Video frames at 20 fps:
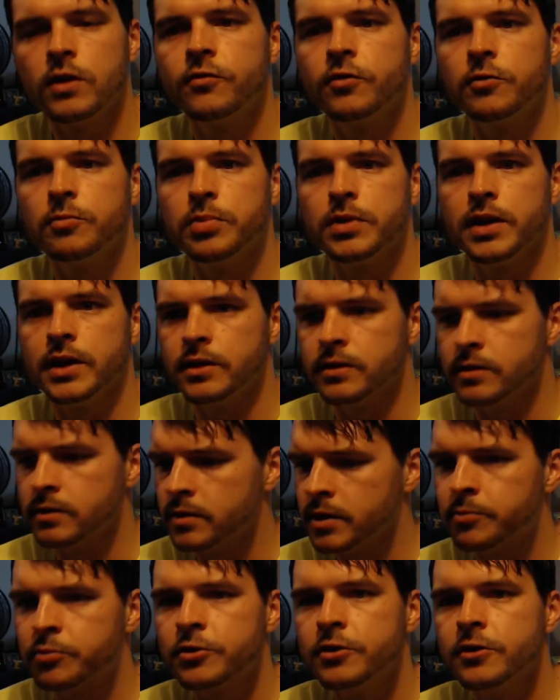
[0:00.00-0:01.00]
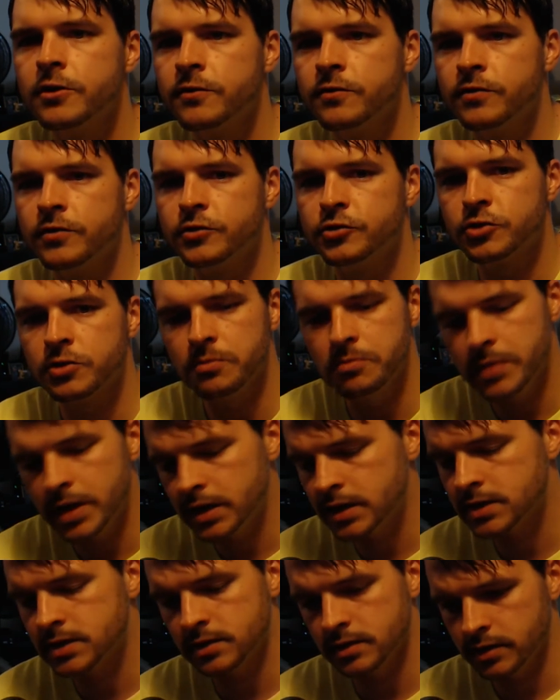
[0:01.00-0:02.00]
player, improved
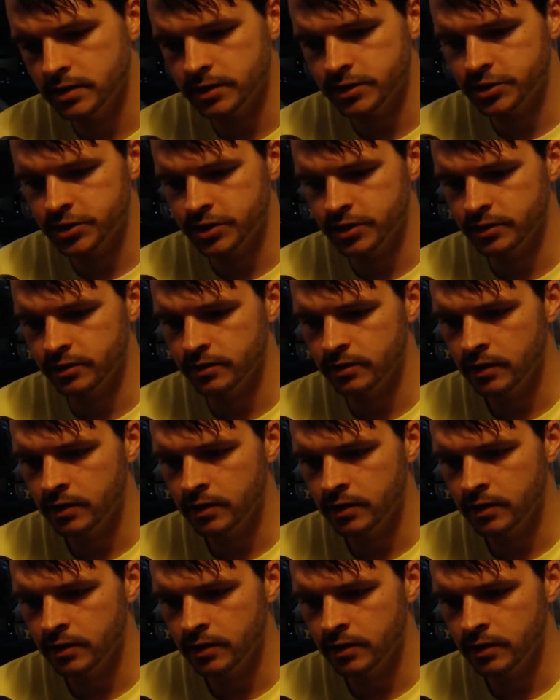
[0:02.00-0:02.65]
tremendously this year.